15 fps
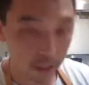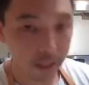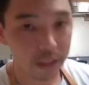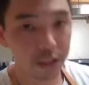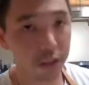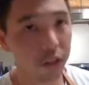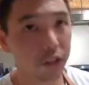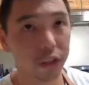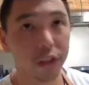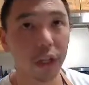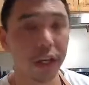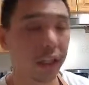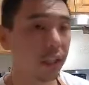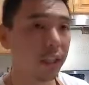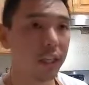So there's
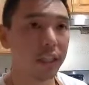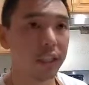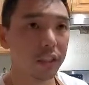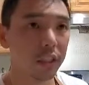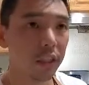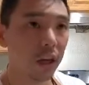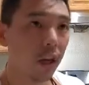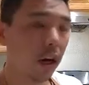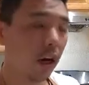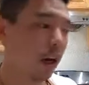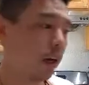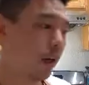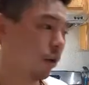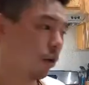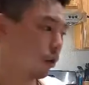nothing that is
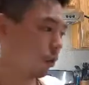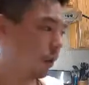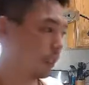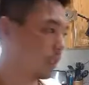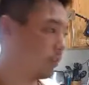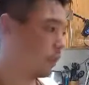aggressively